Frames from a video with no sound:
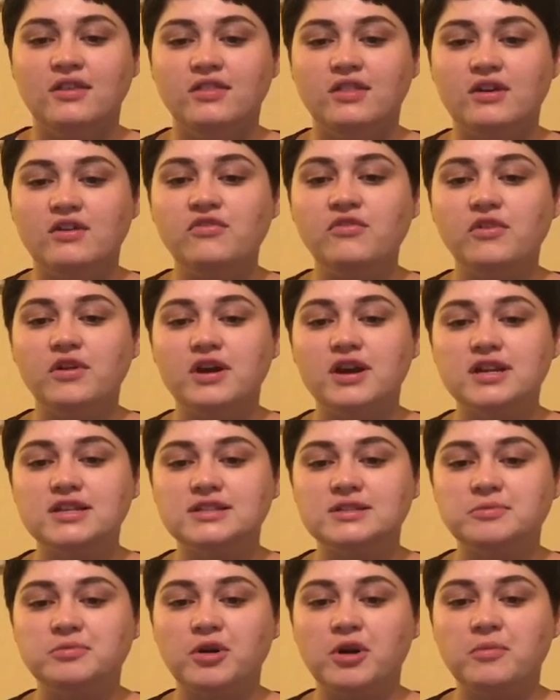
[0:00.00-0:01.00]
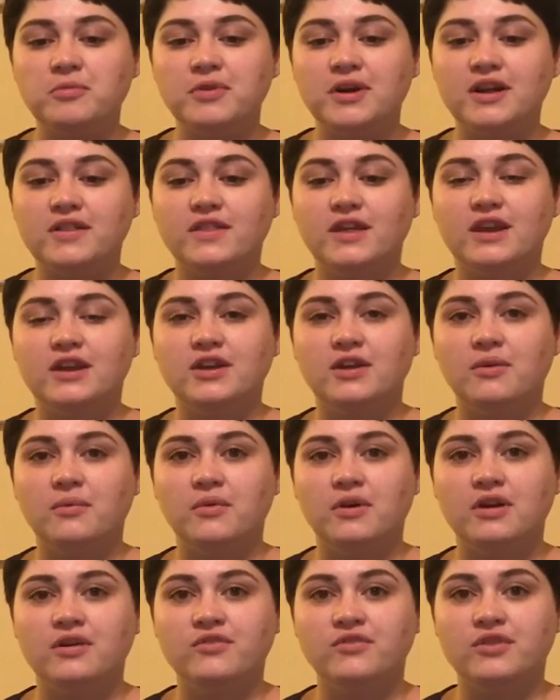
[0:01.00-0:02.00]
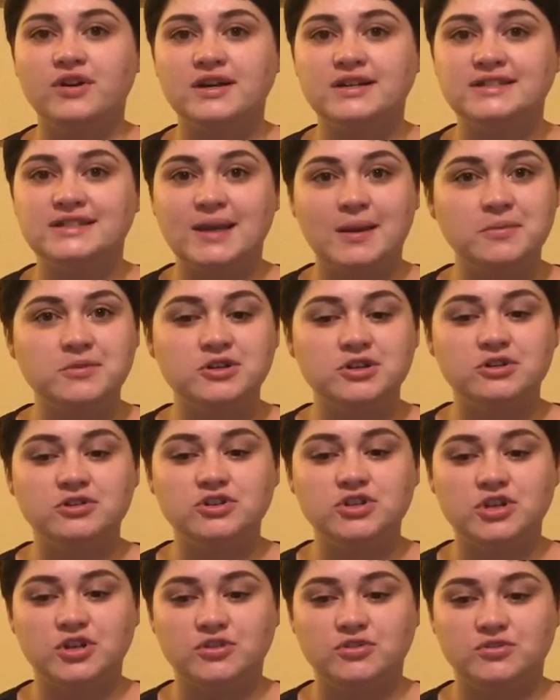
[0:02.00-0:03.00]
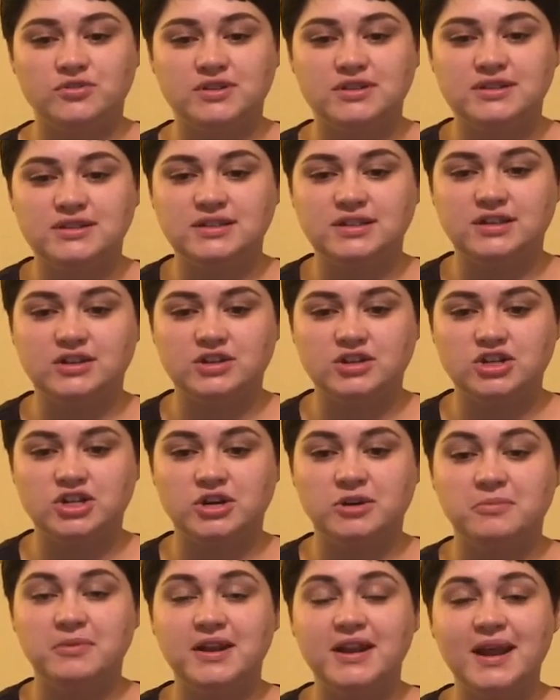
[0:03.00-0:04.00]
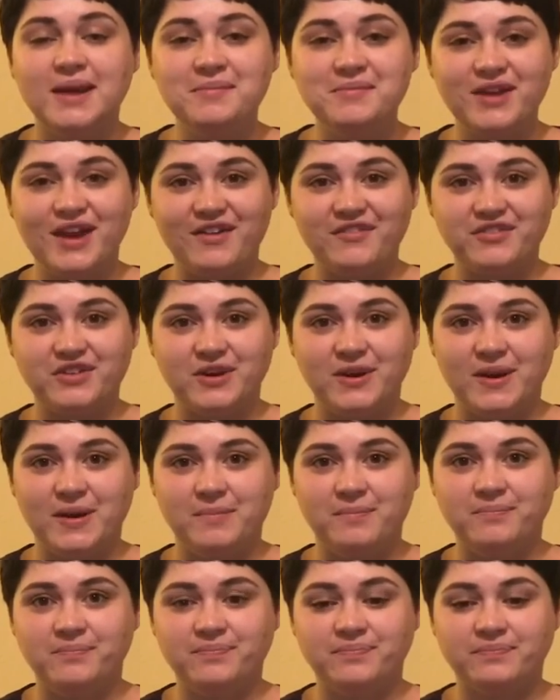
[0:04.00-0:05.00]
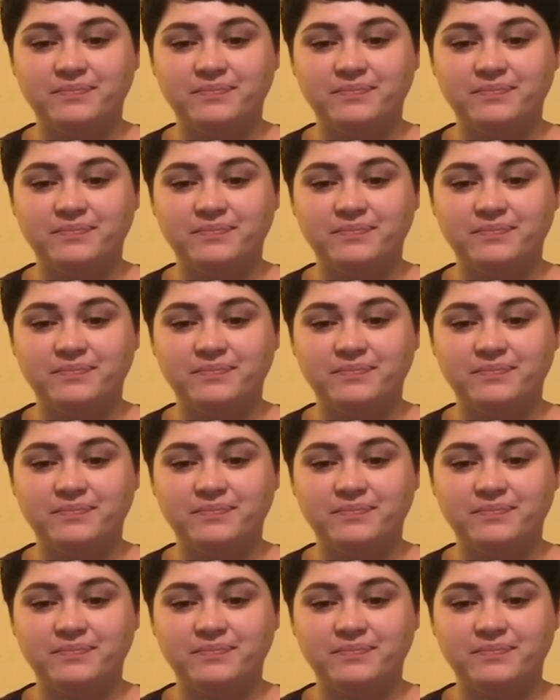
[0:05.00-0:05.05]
Therefore, it is appropriate that an award for exceptional children's literature be named after him.